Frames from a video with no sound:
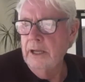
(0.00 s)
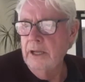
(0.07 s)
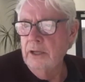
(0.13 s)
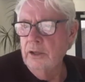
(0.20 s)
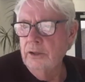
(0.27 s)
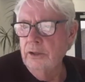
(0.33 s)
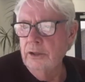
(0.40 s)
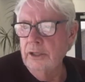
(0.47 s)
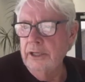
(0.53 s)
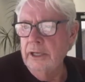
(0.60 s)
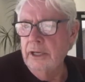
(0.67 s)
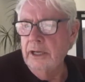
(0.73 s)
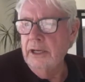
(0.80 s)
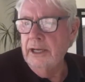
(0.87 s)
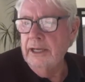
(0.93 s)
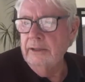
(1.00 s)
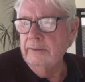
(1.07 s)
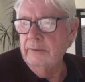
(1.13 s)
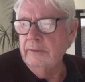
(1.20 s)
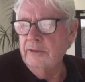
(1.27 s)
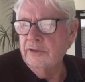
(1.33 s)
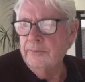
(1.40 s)
earlier
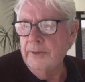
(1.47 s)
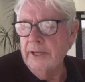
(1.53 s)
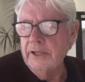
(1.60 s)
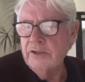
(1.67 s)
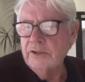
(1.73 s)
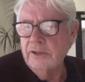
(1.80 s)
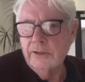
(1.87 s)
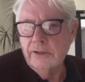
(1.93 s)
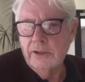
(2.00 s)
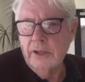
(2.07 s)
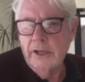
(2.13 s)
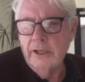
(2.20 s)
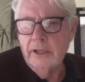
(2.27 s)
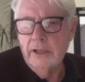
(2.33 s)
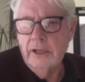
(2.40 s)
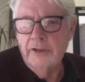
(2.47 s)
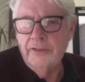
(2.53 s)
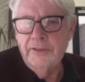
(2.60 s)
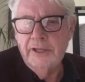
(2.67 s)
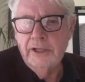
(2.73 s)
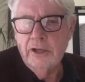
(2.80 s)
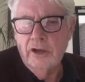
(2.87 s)
and spaces. I
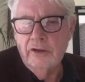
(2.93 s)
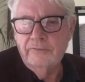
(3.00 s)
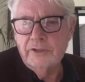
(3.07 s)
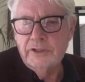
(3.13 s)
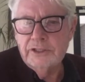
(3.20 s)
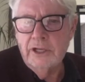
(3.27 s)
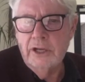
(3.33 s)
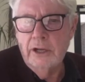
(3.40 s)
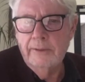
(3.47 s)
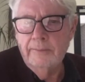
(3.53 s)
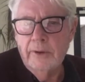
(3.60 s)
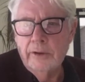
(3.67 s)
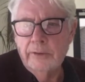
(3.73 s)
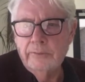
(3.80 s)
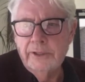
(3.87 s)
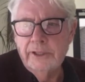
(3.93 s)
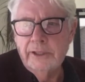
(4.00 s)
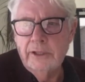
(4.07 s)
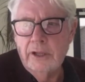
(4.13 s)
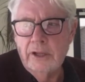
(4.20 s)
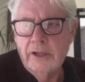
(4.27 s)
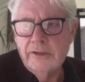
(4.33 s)
think over time I
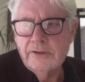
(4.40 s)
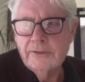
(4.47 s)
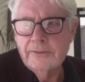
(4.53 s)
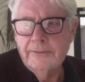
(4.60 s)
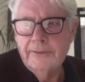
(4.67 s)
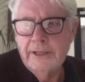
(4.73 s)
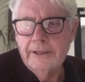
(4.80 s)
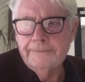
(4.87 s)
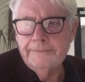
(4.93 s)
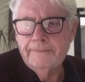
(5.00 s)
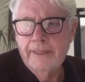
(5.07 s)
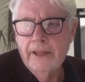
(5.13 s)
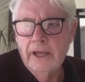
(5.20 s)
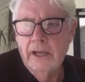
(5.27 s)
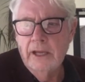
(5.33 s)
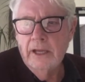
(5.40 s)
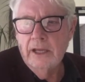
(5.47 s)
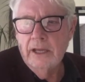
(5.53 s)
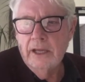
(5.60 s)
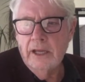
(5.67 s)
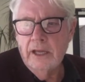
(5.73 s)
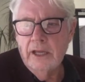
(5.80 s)
realised that
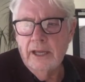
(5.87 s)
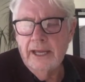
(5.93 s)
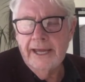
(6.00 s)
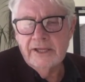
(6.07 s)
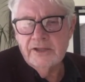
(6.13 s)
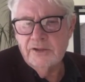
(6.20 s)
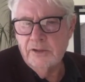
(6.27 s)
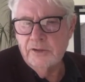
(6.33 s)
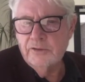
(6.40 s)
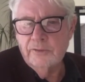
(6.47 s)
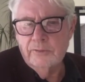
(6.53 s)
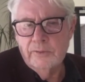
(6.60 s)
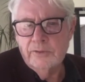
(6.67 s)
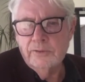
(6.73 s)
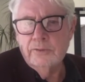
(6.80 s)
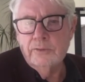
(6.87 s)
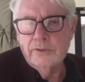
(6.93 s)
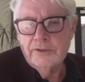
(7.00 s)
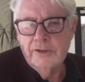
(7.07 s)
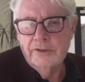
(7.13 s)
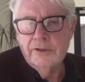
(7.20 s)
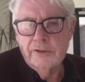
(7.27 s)
access to
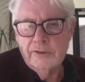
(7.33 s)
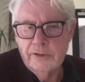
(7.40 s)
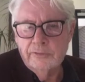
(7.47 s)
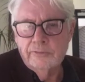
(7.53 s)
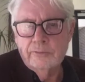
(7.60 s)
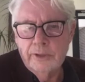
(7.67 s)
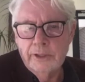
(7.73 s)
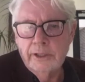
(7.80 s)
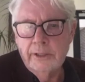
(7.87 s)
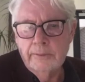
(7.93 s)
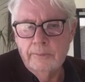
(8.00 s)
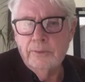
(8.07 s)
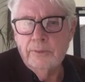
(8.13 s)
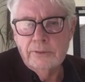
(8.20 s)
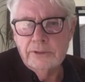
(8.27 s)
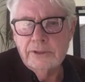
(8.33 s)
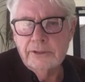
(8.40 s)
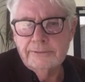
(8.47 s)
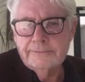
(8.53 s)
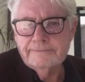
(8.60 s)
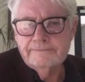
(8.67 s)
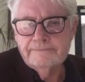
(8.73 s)
resources is really important.
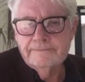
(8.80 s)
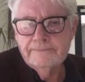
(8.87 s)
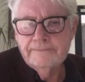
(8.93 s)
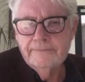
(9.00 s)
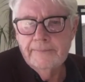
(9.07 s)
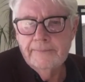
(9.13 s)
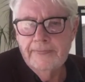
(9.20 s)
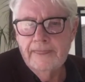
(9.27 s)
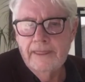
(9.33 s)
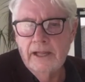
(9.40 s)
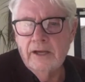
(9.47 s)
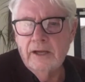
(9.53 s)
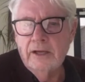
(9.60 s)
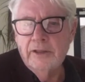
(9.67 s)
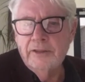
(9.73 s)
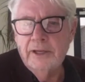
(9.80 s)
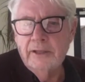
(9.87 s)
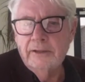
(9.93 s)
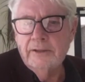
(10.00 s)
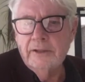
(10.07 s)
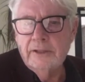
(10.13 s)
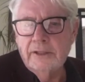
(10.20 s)
I
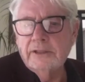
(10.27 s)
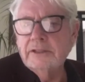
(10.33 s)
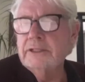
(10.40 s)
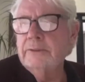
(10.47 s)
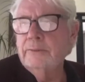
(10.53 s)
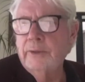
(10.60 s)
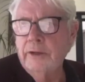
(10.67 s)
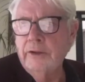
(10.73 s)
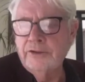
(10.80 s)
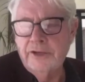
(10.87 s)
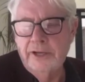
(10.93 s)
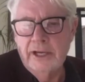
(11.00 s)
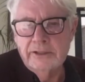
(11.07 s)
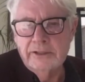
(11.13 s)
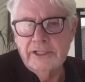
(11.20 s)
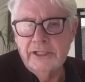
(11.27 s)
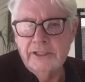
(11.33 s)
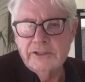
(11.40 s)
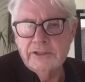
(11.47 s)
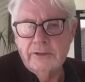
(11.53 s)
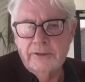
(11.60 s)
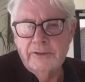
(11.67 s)
think that when I was a young
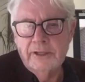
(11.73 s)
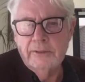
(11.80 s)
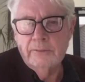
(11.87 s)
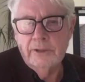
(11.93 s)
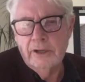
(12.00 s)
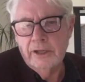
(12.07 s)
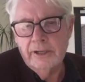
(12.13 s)
teacher, I think, well, I